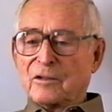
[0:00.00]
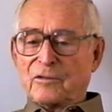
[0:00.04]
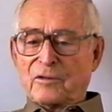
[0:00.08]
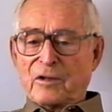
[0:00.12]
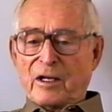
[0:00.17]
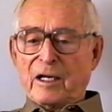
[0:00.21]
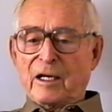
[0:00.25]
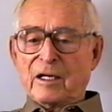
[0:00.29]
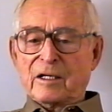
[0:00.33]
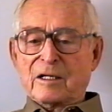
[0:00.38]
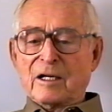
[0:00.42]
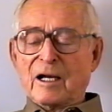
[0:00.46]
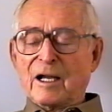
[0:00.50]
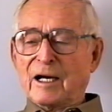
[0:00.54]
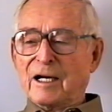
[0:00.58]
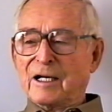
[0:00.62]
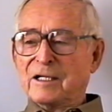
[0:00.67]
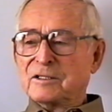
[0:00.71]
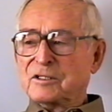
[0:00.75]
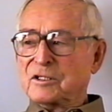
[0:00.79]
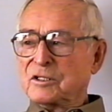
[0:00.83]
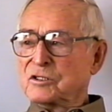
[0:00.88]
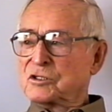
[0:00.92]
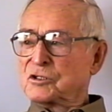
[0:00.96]
the
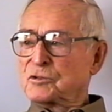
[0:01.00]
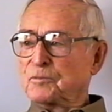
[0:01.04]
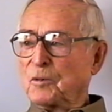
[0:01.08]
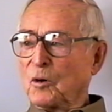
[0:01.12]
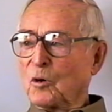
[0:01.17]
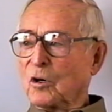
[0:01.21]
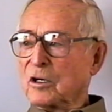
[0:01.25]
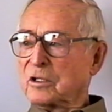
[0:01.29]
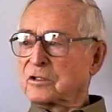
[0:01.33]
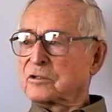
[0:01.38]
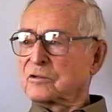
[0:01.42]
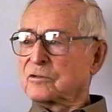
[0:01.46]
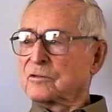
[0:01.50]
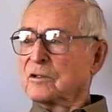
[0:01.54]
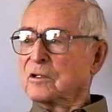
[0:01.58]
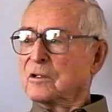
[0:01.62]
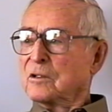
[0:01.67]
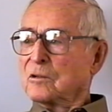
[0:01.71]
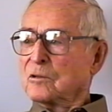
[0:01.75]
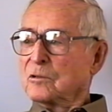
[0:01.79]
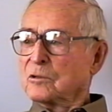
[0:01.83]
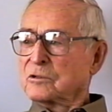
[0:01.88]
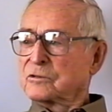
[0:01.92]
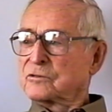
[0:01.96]
headlines in sports
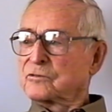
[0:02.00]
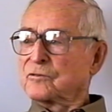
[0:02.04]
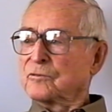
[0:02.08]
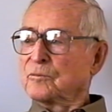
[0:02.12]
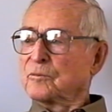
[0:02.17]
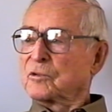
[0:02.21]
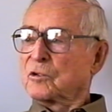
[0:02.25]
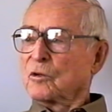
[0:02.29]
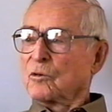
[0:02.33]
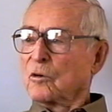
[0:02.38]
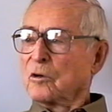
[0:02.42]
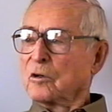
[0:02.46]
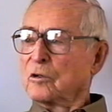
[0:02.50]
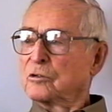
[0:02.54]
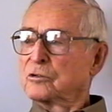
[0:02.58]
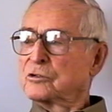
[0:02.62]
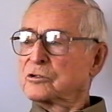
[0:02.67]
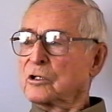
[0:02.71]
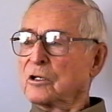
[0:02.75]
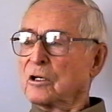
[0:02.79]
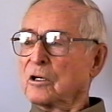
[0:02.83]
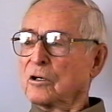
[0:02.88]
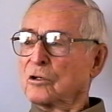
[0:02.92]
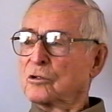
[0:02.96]
was
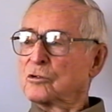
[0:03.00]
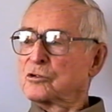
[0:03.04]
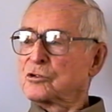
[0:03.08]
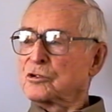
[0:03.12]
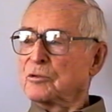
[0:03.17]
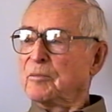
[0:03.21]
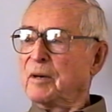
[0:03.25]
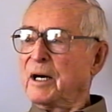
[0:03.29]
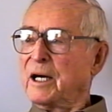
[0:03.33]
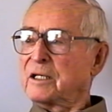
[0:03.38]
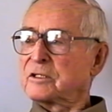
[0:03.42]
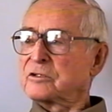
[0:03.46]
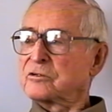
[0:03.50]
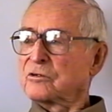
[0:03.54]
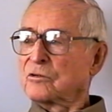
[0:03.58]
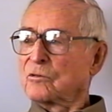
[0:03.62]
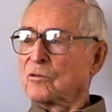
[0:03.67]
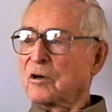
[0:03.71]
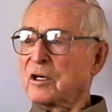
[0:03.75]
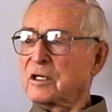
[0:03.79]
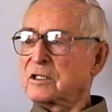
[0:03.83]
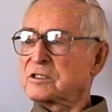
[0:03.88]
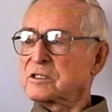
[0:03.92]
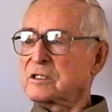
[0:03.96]
to lose a match in
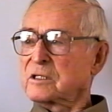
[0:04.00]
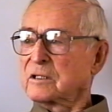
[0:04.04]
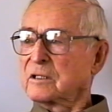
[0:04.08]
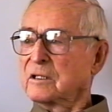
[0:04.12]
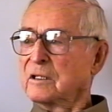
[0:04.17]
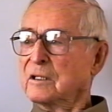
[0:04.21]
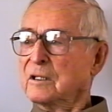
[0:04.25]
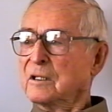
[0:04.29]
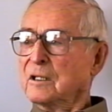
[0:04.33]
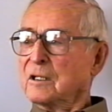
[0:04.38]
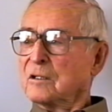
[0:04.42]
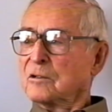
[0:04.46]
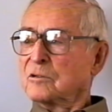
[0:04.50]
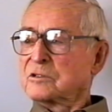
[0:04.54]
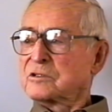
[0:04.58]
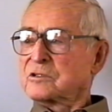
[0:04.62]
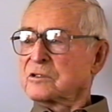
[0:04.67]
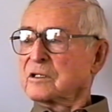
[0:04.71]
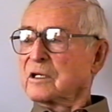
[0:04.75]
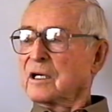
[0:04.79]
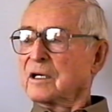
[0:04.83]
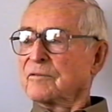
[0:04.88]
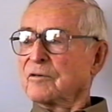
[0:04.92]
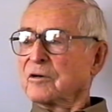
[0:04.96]
wrestling, which
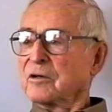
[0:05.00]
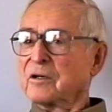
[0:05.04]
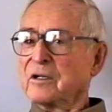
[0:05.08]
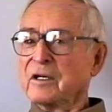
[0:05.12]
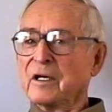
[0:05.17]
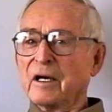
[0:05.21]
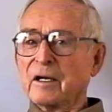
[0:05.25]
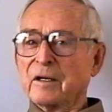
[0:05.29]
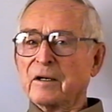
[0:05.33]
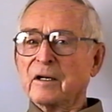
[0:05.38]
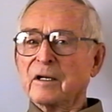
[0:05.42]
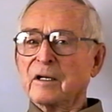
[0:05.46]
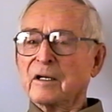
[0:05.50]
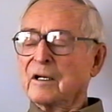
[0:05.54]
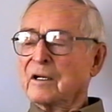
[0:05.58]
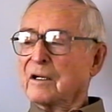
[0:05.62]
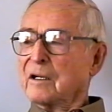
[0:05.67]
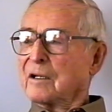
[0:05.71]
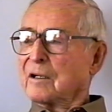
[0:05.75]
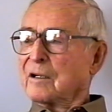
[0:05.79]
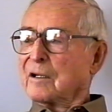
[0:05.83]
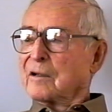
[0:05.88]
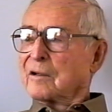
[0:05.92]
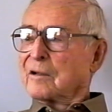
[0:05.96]
they never did.
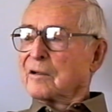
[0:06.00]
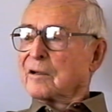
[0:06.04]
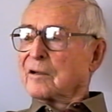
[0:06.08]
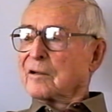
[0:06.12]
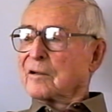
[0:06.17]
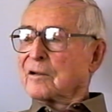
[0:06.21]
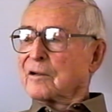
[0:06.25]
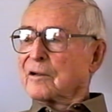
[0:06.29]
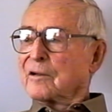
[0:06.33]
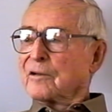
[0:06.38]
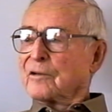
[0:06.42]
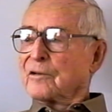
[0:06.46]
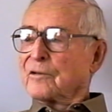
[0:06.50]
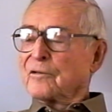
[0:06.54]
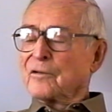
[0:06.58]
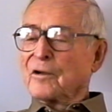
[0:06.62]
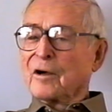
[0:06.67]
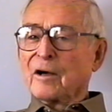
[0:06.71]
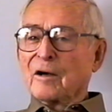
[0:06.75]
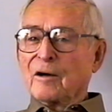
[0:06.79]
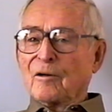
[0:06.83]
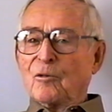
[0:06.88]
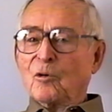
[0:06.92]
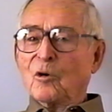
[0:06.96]

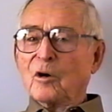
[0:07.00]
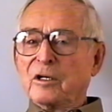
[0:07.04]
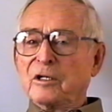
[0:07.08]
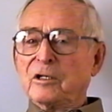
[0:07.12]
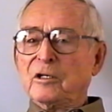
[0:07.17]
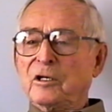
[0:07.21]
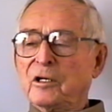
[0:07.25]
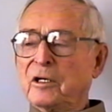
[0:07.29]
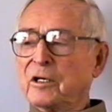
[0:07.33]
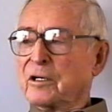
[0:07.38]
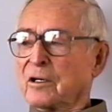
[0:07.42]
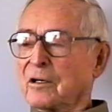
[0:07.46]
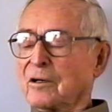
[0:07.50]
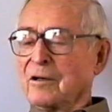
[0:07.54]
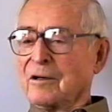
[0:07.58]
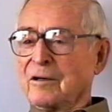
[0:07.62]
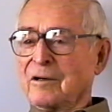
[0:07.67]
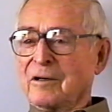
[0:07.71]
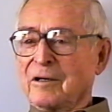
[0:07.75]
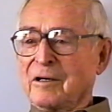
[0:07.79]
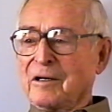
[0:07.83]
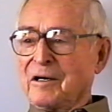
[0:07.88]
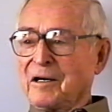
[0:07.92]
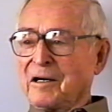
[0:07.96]
There at one
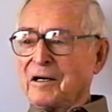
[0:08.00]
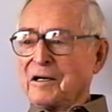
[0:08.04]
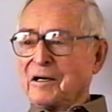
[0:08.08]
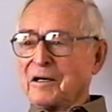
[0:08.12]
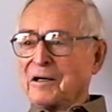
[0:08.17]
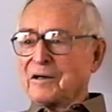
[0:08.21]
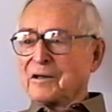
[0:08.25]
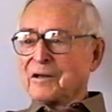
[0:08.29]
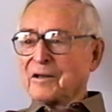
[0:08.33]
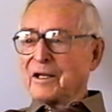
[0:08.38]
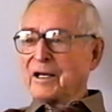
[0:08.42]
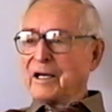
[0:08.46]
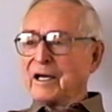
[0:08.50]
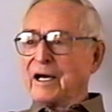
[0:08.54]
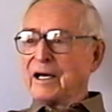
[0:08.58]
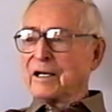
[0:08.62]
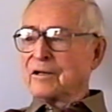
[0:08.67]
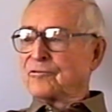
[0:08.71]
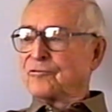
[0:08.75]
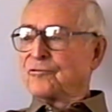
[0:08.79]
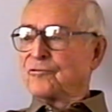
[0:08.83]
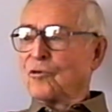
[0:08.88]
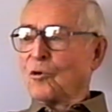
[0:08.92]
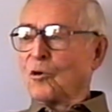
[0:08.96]
year, They
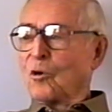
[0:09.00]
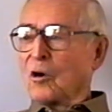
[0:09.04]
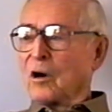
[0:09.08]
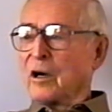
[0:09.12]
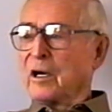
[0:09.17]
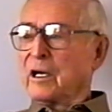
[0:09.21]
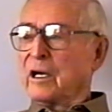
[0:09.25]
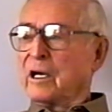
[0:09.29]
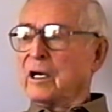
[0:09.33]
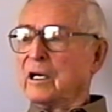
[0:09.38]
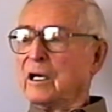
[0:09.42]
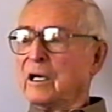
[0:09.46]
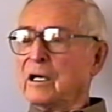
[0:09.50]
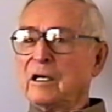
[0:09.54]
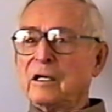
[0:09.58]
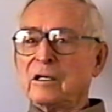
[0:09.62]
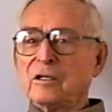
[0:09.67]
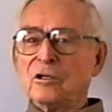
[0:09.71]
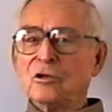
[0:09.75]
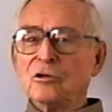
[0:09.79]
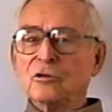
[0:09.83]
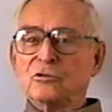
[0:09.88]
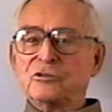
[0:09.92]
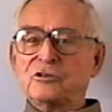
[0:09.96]
had 4
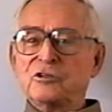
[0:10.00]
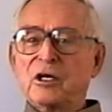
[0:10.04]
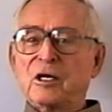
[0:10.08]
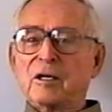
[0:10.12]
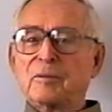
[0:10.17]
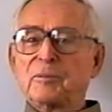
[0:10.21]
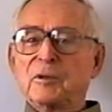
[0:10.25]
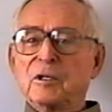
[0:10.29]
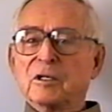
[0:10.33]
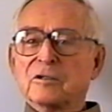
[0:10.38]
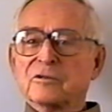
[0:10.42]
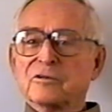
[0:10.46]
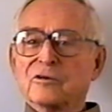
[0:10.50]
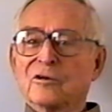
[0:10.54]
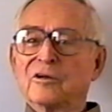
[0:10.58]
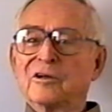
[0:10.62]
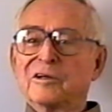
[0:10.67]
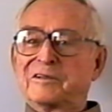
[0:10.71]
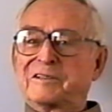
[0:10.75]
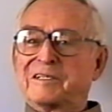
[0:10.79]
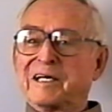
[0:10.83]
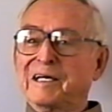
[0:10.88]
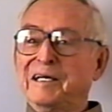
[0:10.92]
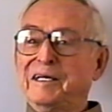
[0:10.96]
AAU champions on
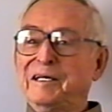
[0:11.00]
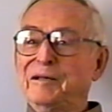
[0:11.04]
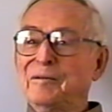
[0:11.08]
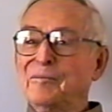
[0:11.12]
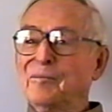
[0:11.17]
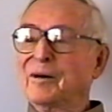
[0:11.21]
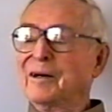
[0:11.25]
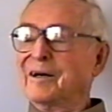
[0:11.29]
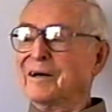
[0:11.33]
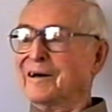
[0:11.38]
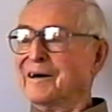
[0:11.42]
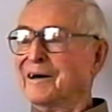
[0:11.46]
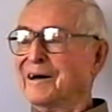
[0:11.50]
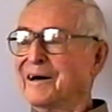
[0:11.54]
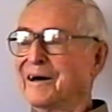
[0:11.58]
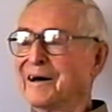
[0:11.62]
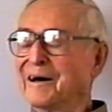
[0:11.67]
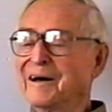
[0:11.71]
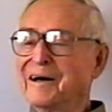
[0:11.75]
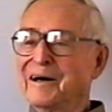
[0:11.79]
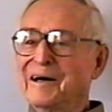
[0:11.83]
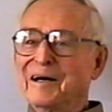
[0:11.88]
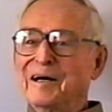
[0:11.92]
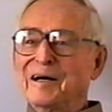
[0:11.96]
the team. Wow.
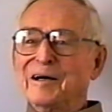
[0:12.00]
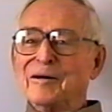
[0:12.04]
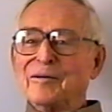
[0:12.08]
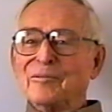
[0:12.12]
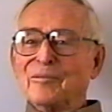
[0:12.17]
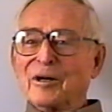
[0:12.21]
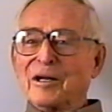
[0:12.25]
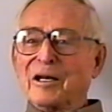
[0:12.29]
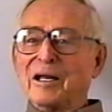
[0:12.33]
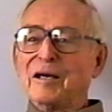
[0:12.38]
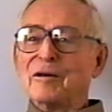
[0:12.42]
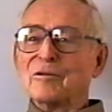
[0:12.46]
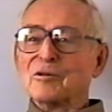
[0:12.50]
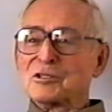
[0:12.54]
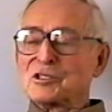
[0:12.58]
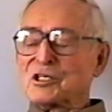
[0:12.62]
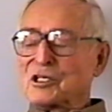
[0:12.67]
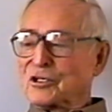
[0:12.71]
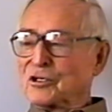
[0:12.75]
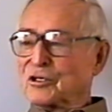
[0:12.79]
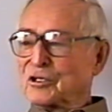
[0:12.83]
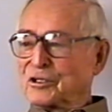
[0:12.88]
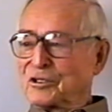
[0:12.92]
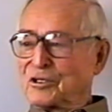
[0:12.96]
But he was
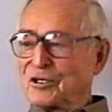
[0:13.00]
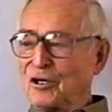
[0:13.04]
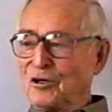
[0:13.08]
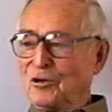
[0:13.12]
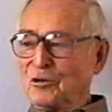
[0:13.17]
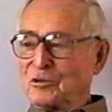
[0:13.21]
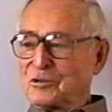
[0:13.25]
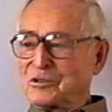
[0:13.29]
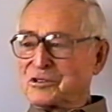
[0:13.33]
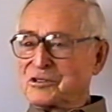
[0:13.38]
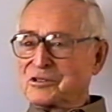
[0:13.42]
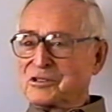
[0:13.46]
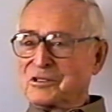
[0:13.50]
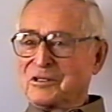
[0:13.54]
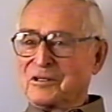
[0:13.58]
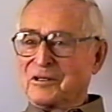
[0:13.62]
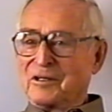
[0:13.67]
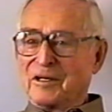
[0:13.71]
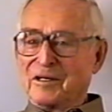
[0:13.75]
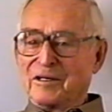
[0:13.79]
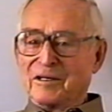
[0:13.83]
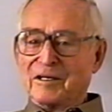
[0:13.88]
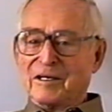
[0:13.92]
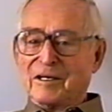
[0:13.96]
a good coach.
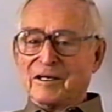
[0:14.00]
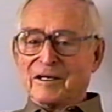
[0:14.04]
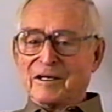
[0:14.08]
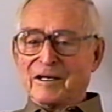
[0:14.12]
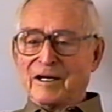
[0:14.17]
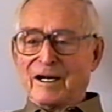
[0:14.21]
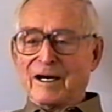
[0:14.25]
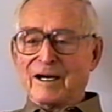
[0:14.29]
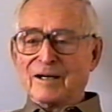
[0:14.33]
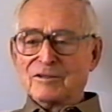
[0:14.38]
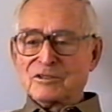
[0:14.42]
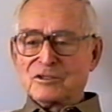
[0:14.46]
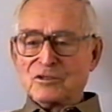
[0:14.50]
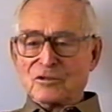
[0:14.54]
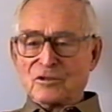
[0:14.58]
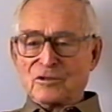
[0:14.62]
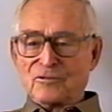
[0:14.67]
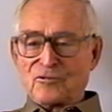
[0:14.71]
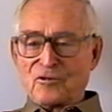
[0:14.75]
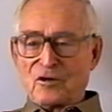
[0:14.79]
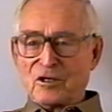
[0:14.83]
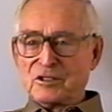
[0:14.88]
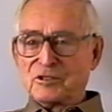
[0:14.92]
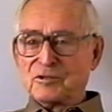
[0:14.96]
And I was on
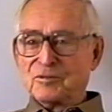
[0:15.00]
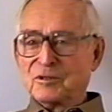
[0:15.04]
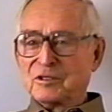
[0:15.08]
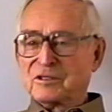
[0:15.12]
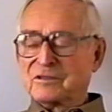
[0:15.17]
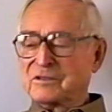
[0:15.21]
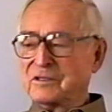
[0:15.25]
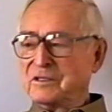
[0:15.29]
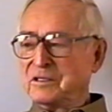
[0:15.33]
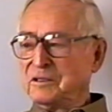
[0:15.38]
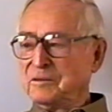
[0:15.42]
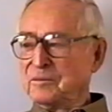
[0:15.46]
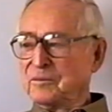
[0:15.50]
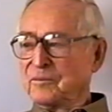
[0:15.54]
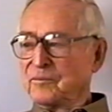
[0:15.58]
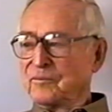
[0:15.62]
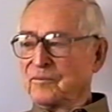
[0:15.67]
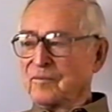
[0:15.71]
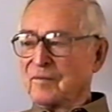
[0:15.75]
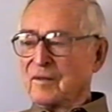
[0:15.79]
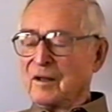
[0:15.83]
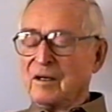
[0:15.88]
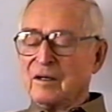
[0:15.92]
the freshman team.